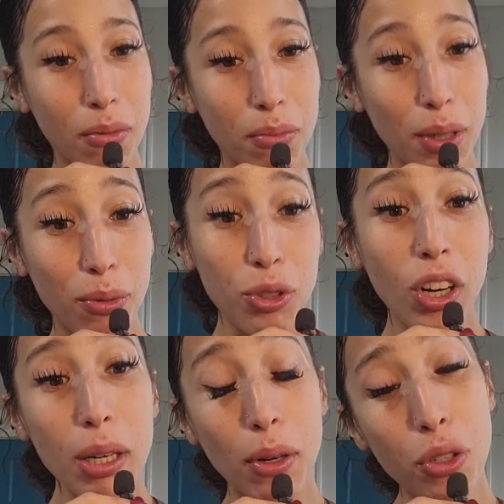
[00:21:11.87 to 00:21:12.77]
But if we're
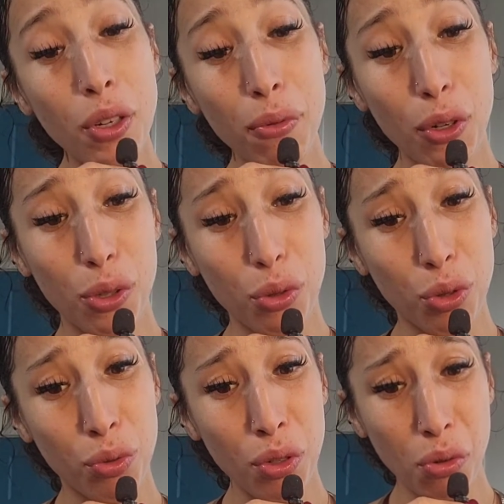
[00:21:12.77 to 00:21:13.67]
talking about universal
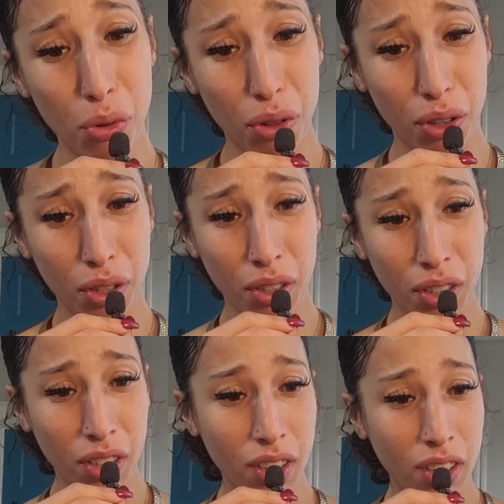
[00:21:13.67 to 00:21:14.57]
truth,
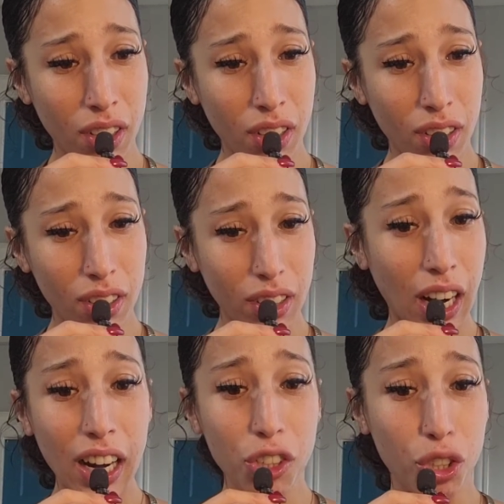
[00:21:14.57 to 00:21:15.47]

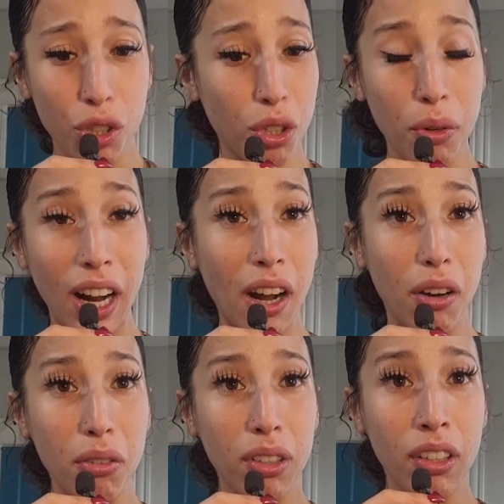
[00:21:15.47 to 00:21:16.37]
God just showed
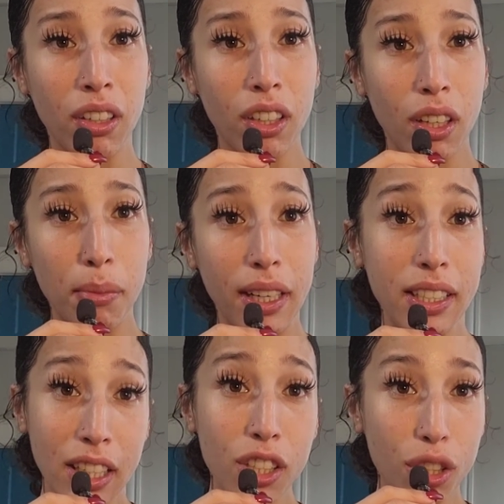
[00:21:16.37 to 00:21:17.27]
out, because
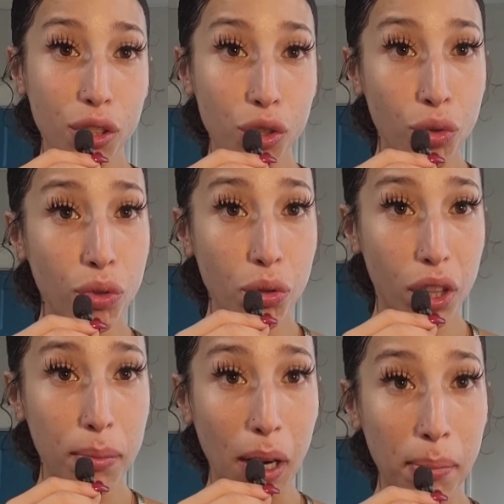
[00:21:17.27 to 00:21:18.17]
this is the truth
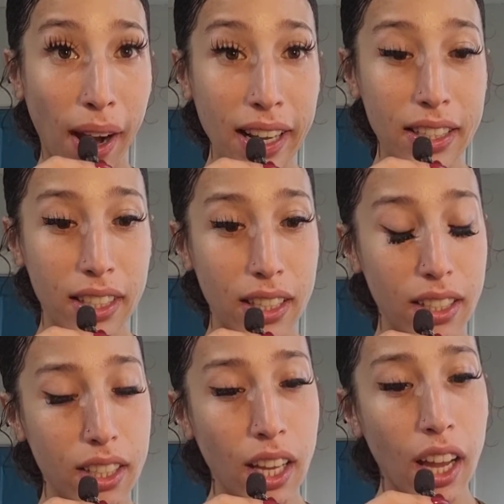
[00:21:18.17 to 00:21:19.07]
about
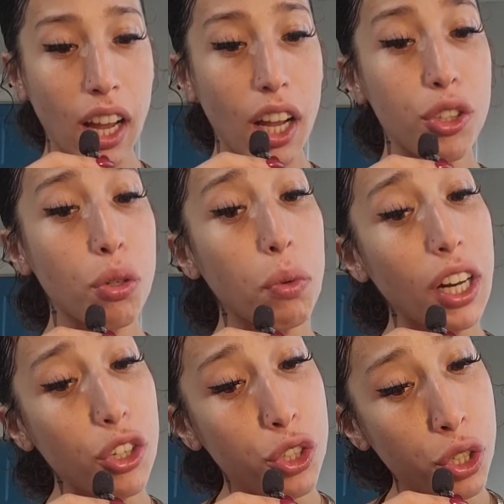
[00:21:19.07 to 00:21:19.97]
Pisces. And so what I
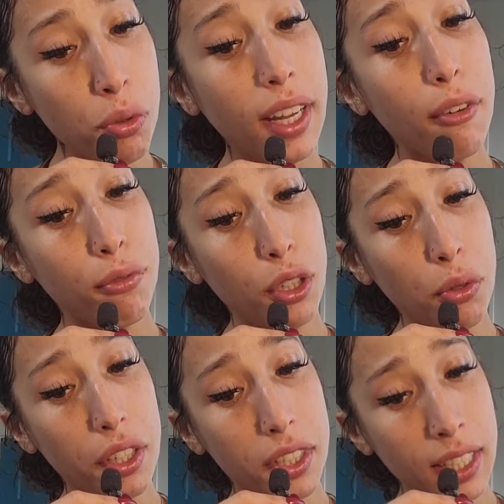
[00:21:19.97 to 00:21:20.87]
do get for you
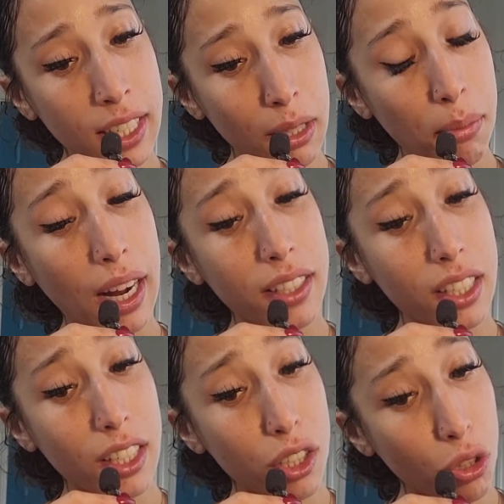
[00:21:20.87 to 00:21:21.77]
this season,
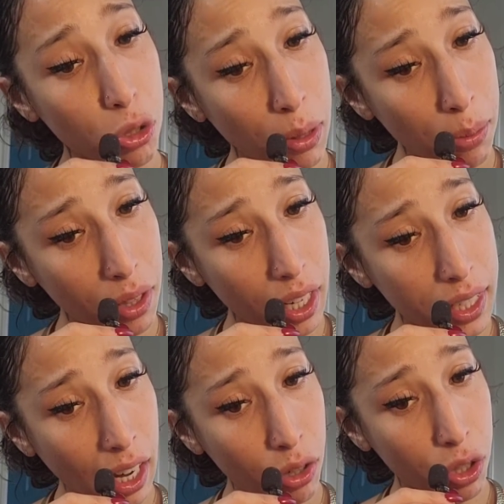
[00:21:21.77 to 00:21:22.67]
Pisces, is those people that
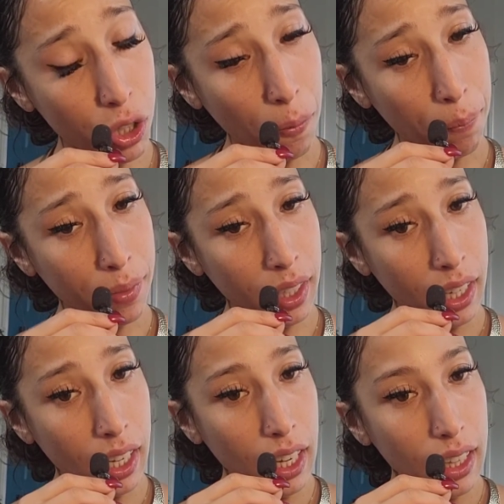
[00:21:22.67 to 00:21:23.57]
doubted you,
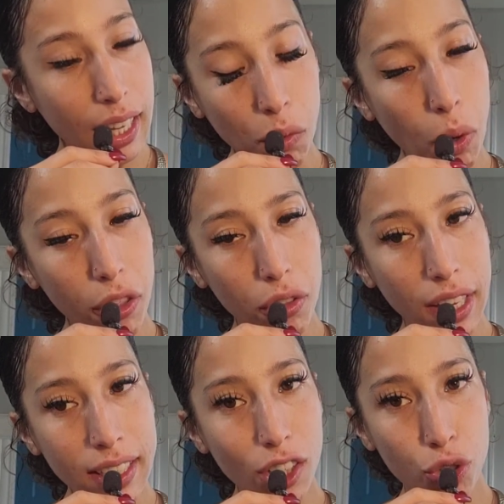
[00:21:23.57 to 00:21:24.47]
like whether they
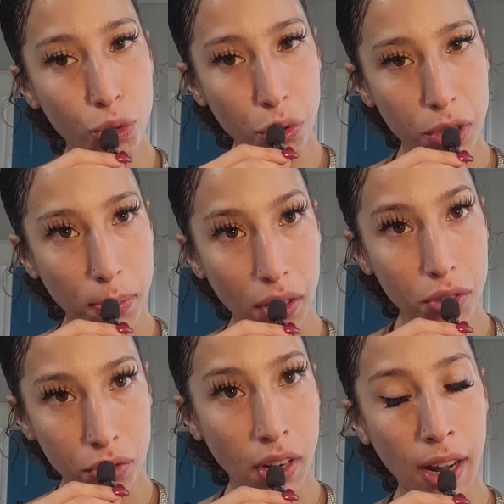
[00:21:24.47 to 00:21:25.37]
did truth spells
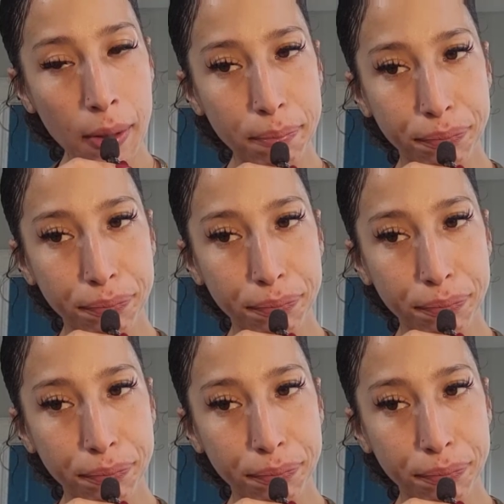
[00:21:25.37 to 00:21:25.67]
or not,